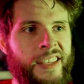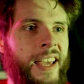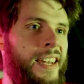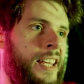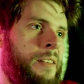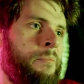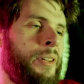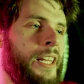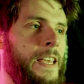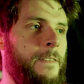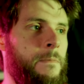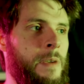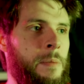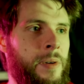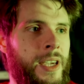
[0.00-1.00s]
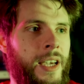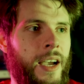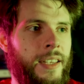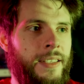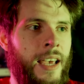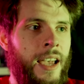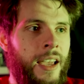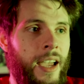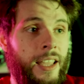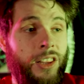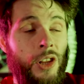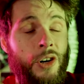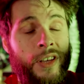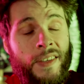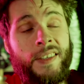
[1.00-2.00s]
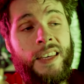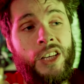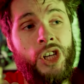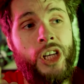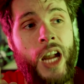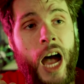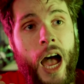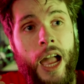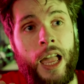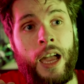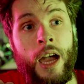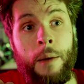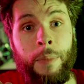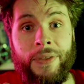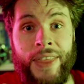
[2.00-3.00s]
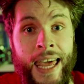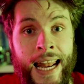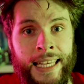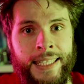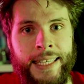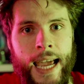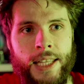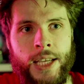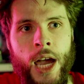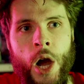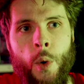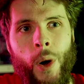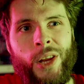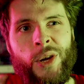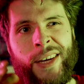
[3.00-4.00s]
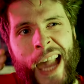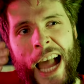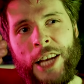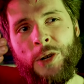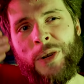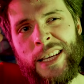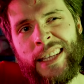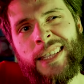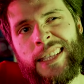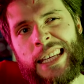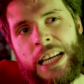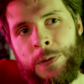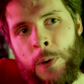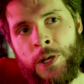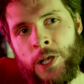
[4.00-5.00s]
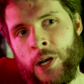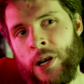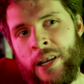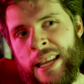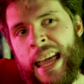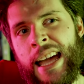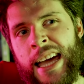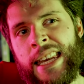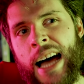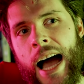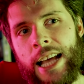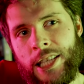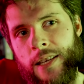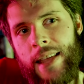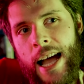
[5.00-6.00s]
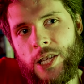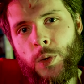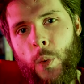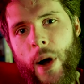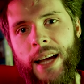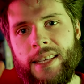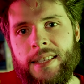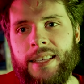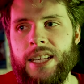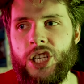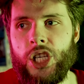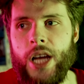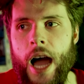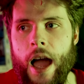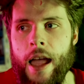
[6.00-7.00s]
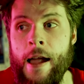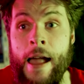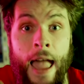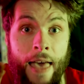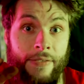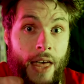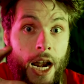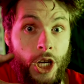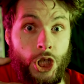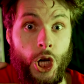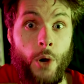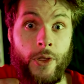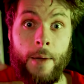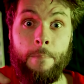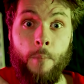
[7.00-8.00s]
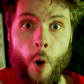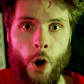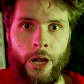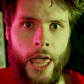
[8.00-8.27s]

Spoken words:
they didn't believe me because it looked CGI. But then I said, well, you can't really see it with your naked eye, so that's why it's CGI. And then I showed them more